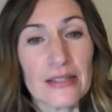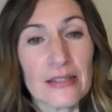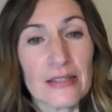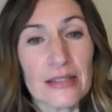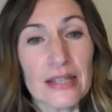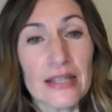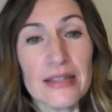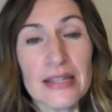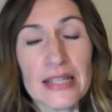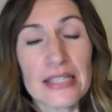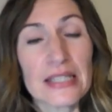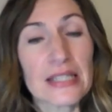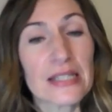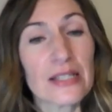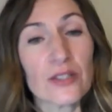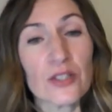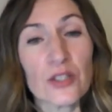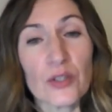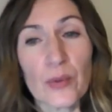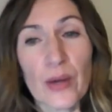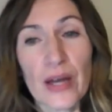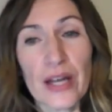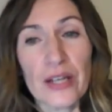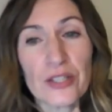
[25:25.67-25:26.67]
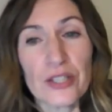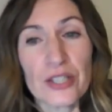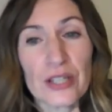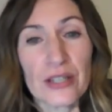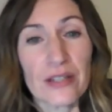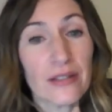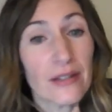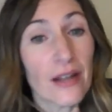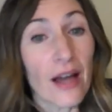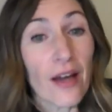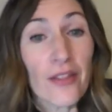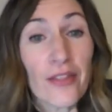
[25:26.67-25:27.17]
in this
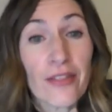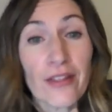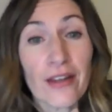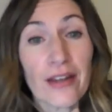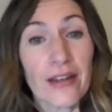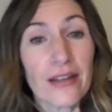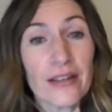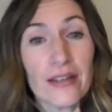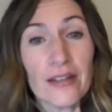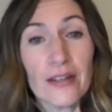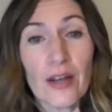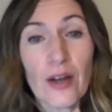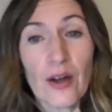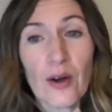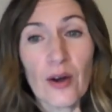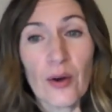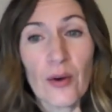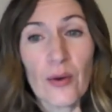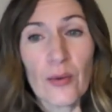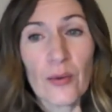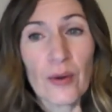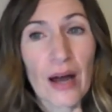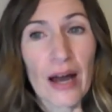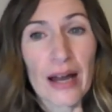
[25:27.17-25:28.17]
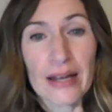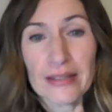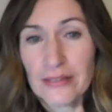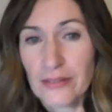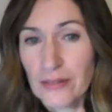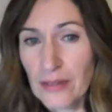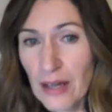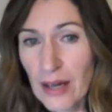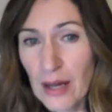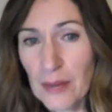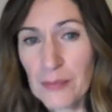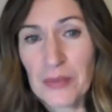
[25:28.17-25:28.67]
situation? Nothing.
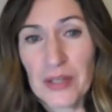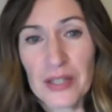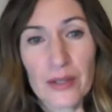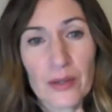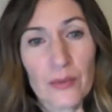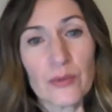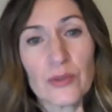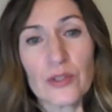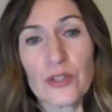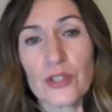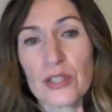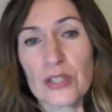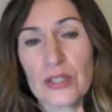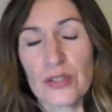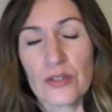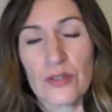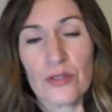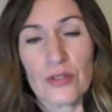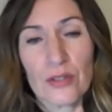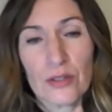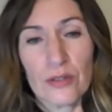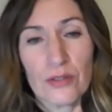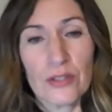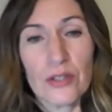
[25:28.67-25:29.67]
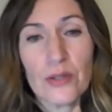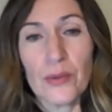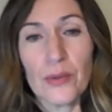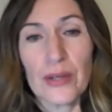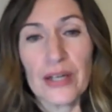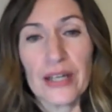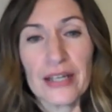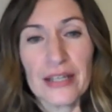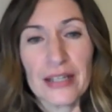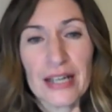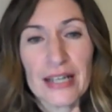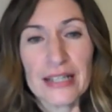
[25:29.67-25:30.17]
I'm going to just do
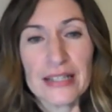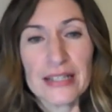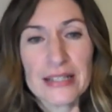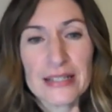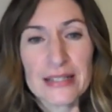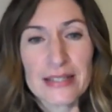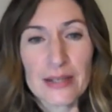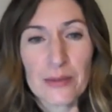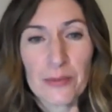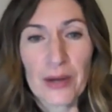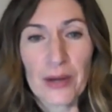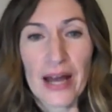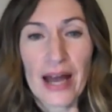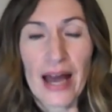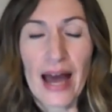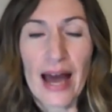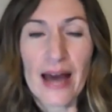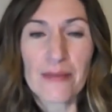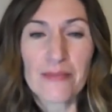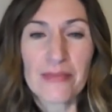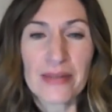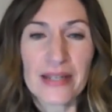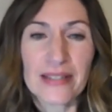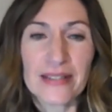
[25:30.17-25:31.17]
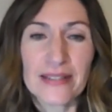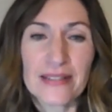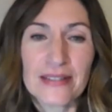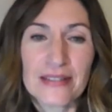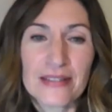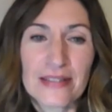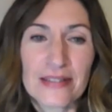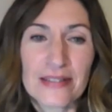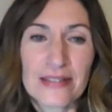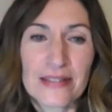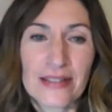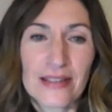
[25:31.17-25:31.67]
it and see what
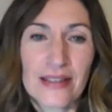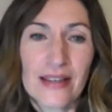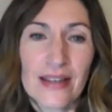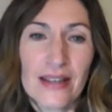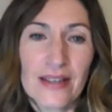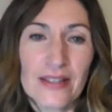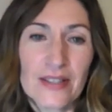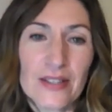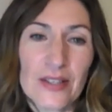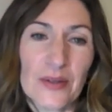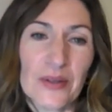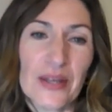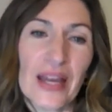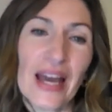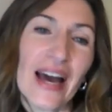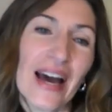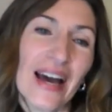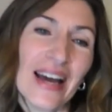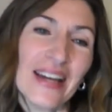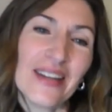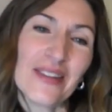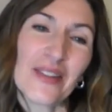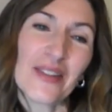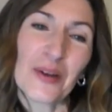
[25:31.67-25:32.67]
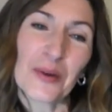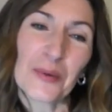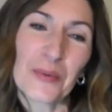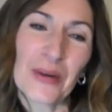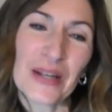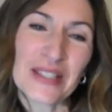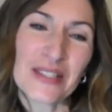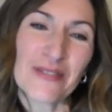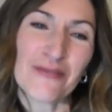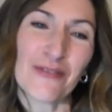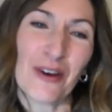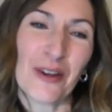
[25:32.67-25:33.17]
happens. So yeah, there
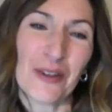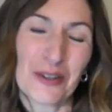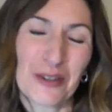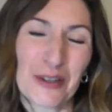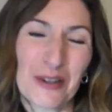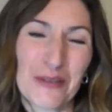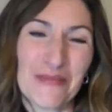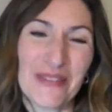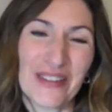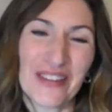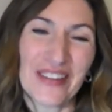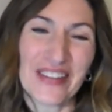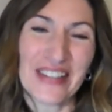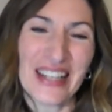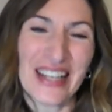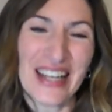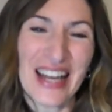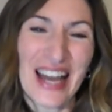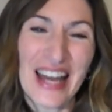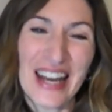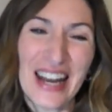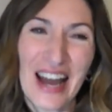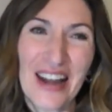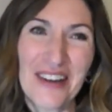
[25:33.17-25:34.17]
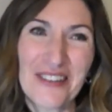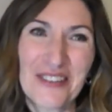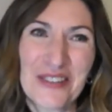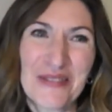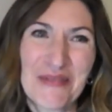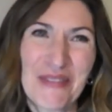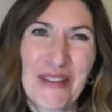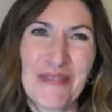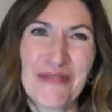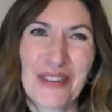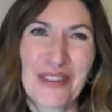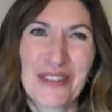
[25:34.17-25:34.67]
was vulnerability and I
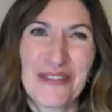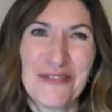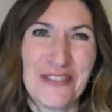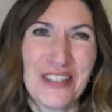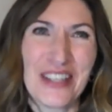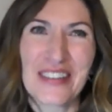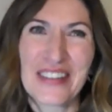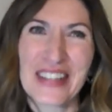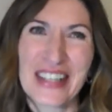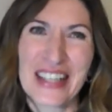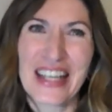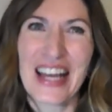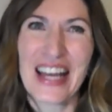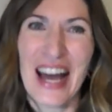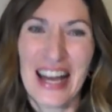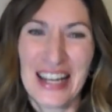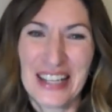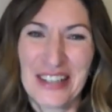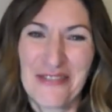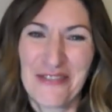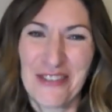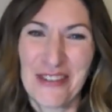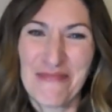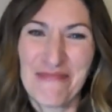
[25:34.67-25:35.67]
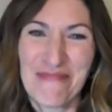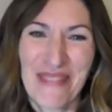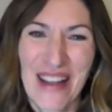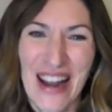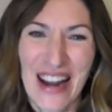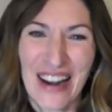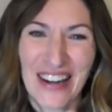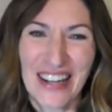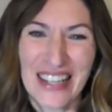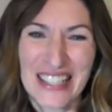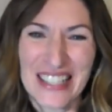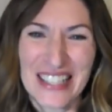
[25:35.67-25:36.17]
remember feeling kind of
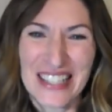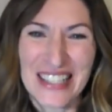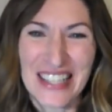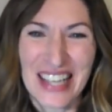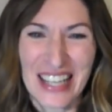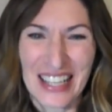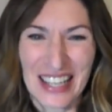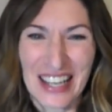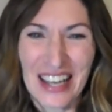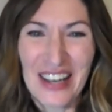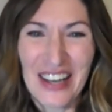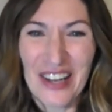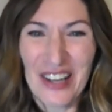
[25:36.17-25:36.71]
embarrassed like